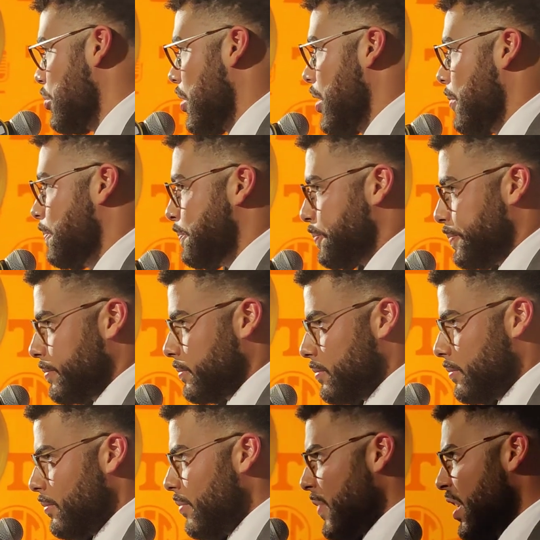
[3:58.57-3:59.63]
that bond.
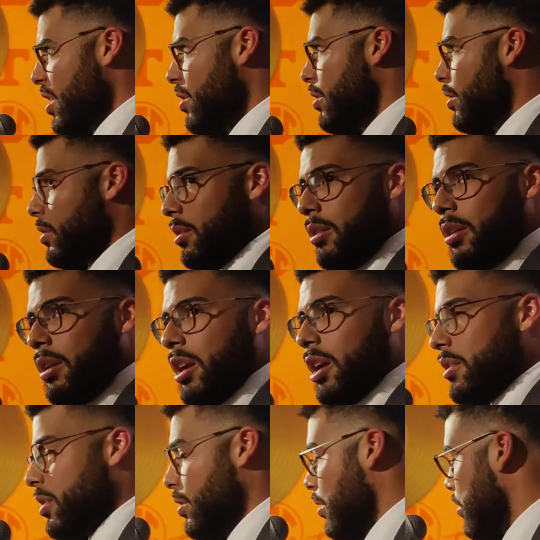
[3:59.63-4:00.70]
And
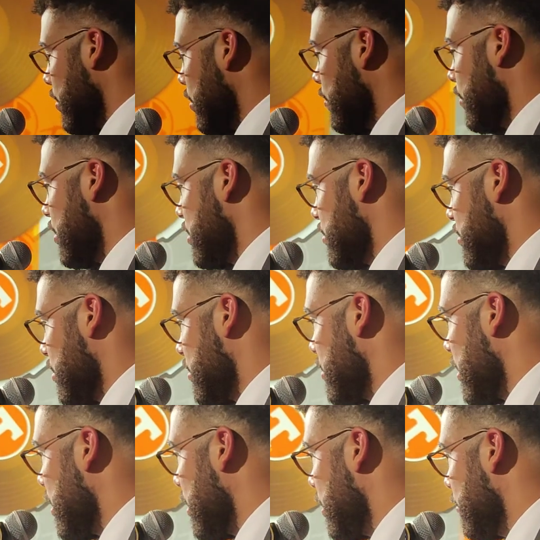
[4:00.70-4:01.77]
then the third one is
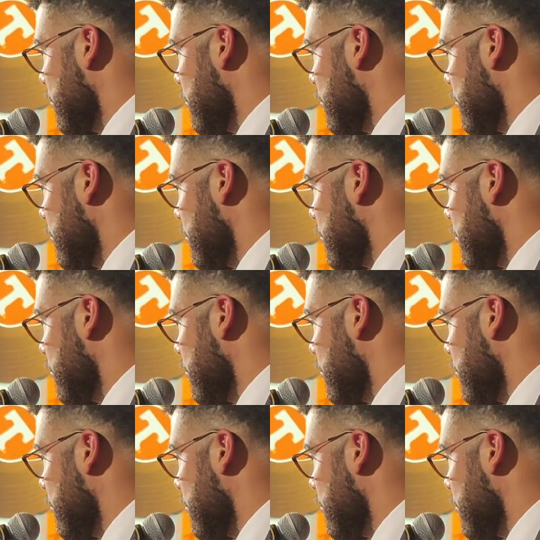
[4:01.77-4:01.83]
just,